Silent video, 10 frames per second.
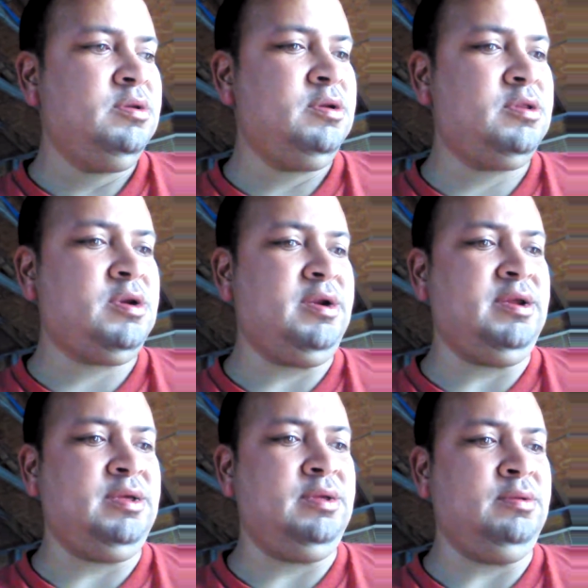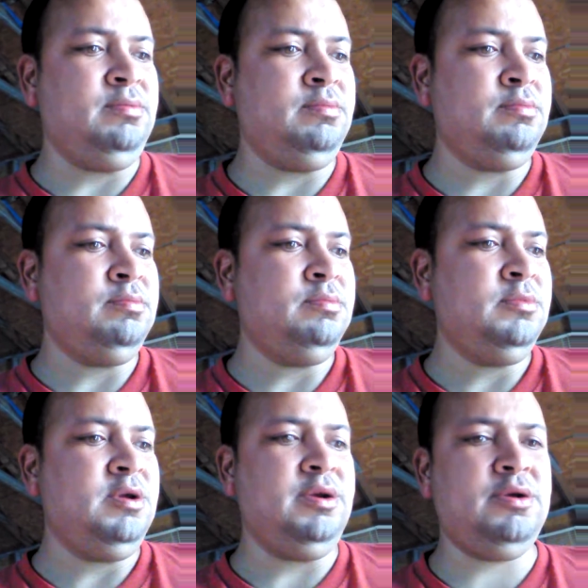it's like
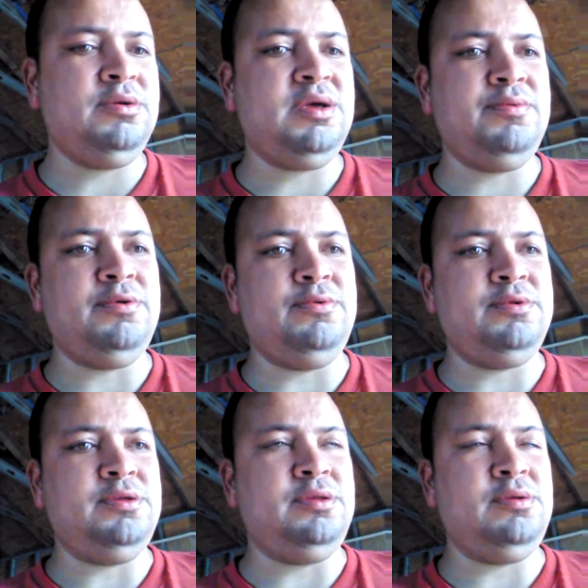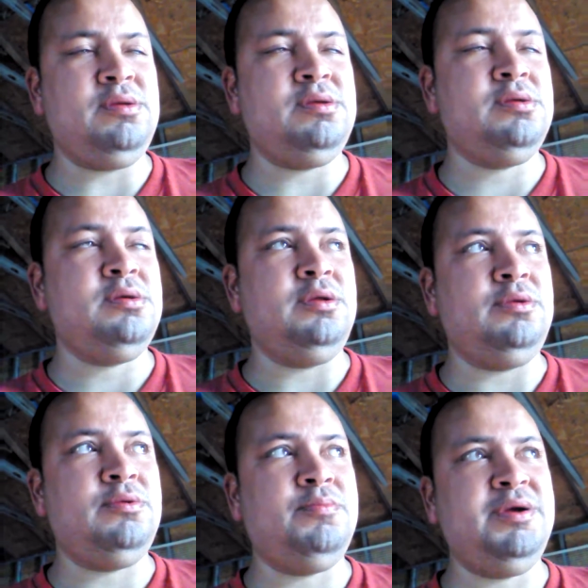I know Kevin Owens is
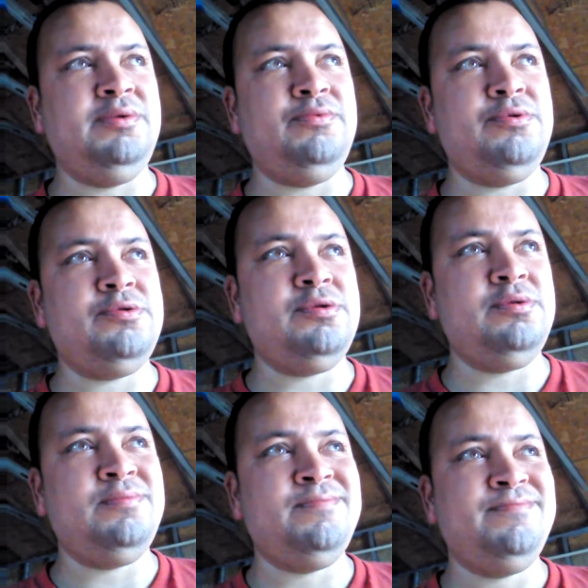on the main roster,